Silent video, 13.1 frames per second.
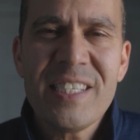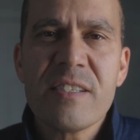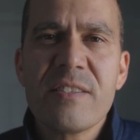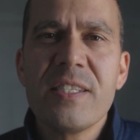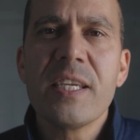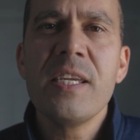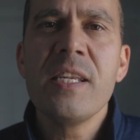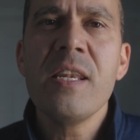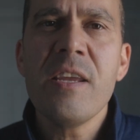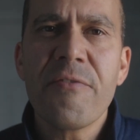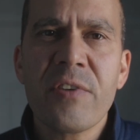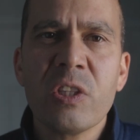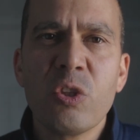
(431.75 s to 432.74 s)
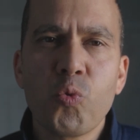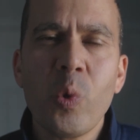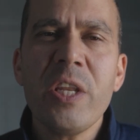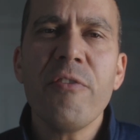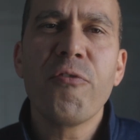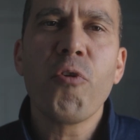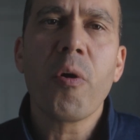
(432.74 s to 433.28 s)
in a significant
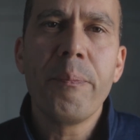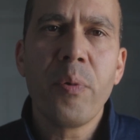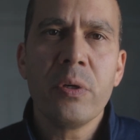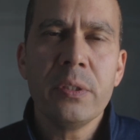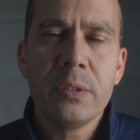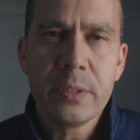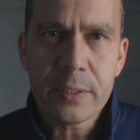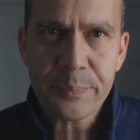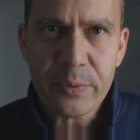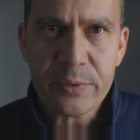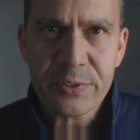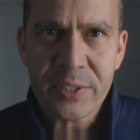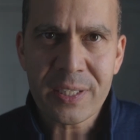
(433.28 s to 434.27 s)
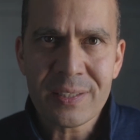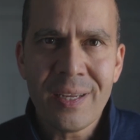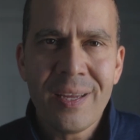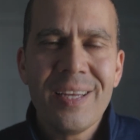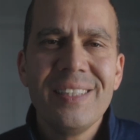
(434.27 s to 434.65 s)
24.2%